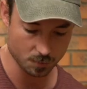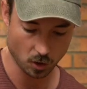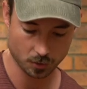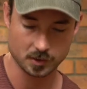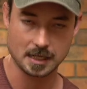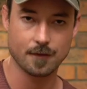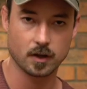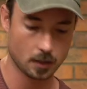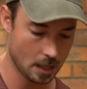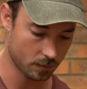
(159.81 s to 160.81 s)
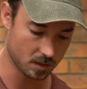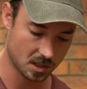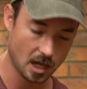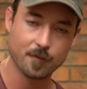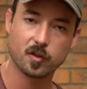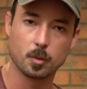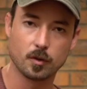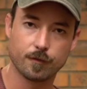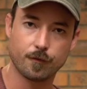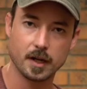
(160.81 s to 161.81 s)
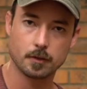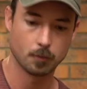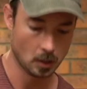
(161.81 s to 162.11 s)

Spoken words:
Martins having these comfortable fret,